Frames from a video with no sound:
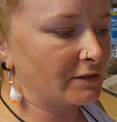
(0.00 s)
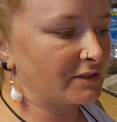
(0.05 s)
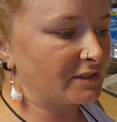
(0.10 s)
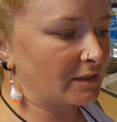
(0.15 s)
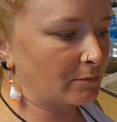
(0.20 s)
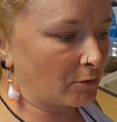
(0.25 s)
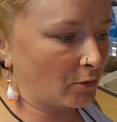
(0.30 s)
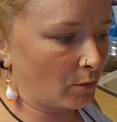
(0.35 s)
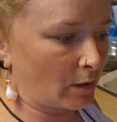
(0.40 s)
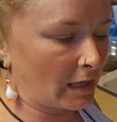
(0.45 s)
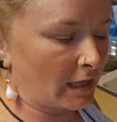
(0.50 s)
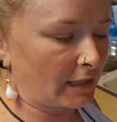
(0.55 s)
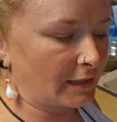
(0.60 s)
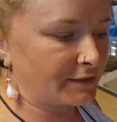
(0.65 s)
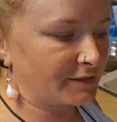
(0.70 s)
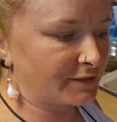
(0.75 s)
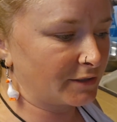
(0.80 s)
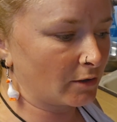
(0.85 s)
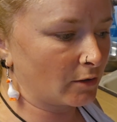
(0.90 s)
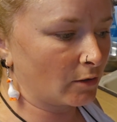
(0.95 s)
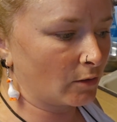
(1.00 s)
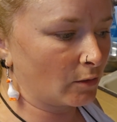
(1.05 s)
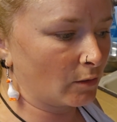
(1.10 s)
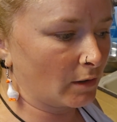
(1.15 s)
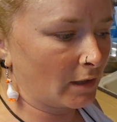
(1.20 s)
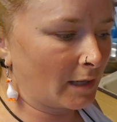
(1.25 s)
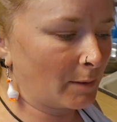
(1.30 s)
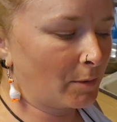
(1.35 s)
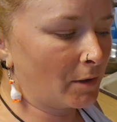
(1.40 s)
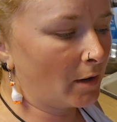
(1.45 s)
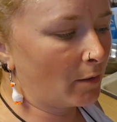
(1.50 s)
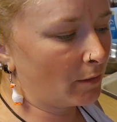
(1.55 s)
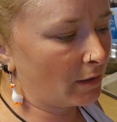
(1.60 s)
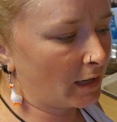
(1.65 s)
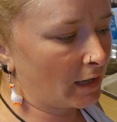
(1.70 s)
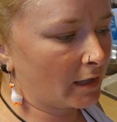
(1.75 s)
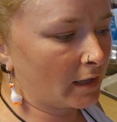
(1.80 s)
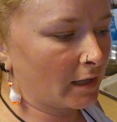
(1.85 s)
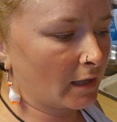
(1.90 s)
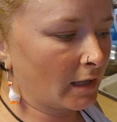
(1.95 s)
some away, so I
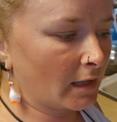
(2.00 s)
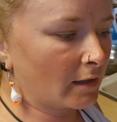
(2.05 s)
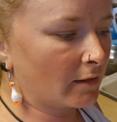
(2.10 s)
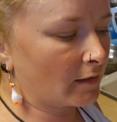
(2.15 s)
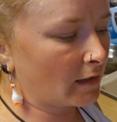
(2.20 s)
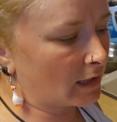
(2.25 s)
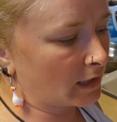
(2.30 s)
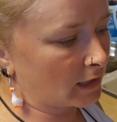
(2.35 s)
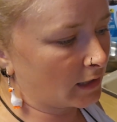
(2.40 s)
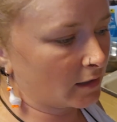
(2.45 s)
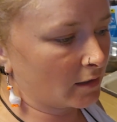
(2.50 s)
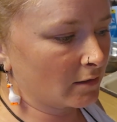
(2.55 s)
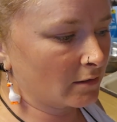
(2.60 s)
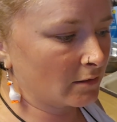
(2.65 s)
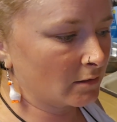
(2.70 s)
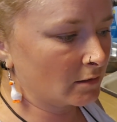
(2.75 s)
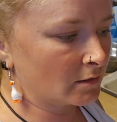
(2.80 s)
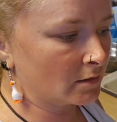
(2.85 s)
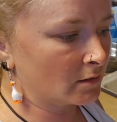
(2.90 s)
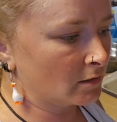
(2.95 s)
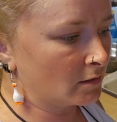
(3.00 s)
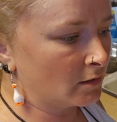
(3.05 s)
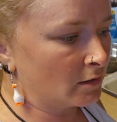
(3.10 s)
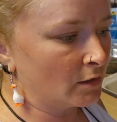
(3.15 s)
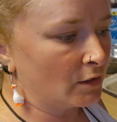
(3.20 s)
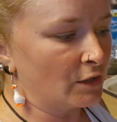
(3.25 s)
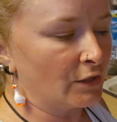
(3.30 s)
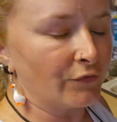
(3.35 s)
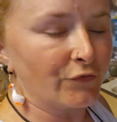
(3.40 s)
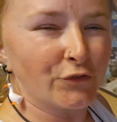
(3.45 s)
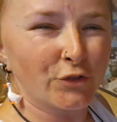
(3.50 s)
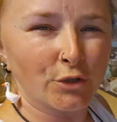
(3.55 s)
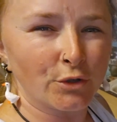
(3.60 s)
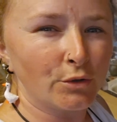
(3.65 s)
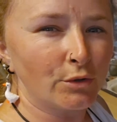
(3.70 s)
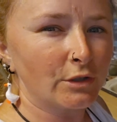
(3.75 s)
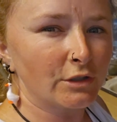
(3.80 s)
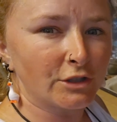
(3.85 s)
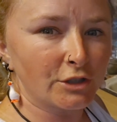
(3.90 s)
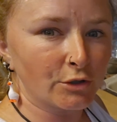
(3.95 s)
probably get like
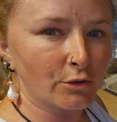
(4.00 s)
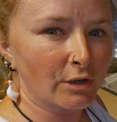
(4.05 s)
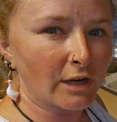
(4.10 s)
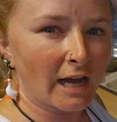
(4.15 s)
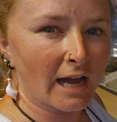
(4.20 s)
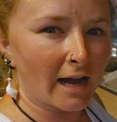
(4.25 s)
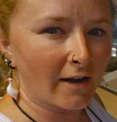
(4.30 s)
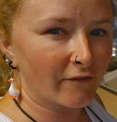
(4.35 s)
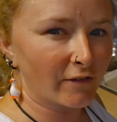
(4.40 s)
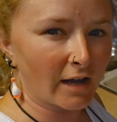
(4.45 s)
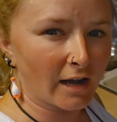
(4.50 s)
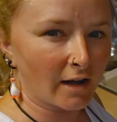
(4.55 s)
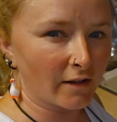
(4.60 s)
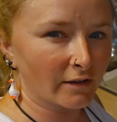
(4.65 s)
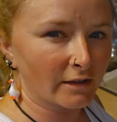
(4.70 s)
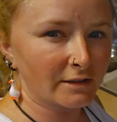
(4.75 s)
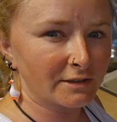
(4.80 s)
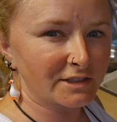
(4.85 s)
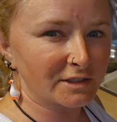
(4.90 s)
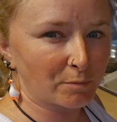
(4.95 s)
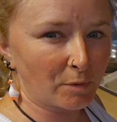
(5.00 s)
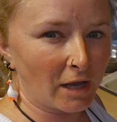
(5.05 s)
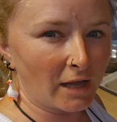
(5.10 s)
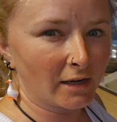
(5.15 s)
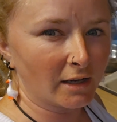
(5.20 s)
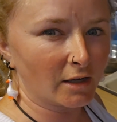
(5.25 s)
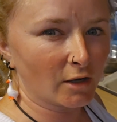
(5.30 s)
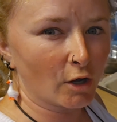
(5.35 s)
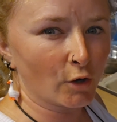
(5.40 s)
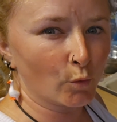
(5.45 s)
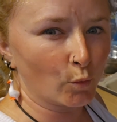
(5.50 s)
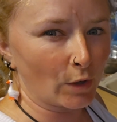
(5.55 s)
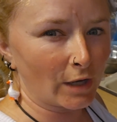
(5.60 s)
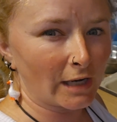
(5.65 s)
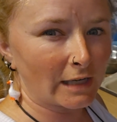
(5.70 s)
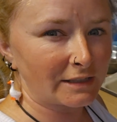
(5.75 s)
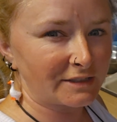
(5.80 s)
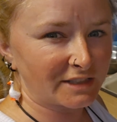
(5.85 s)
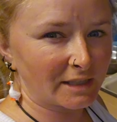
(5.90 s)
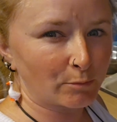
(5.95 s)
2 to 2.5 gallons depending on when
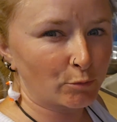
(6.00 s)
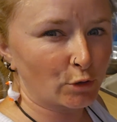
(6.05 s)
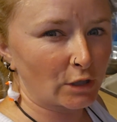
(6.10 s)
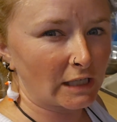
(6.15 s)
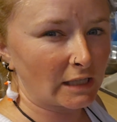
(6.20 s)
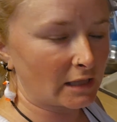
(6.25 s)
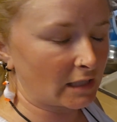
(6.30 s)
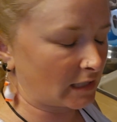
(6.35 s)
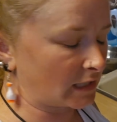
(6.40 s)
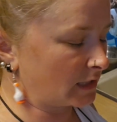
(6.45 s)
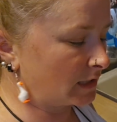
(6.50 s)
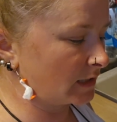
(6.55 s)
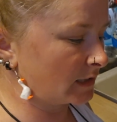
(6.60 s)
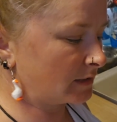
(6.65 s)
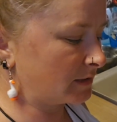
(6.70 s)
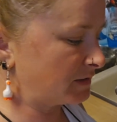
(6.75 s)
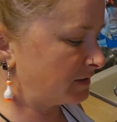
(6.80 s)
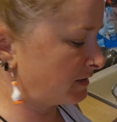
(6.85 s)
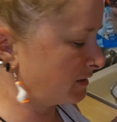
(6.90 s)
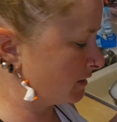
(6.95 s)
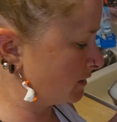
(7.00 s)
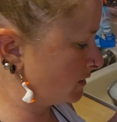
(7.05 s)
I separate the kids,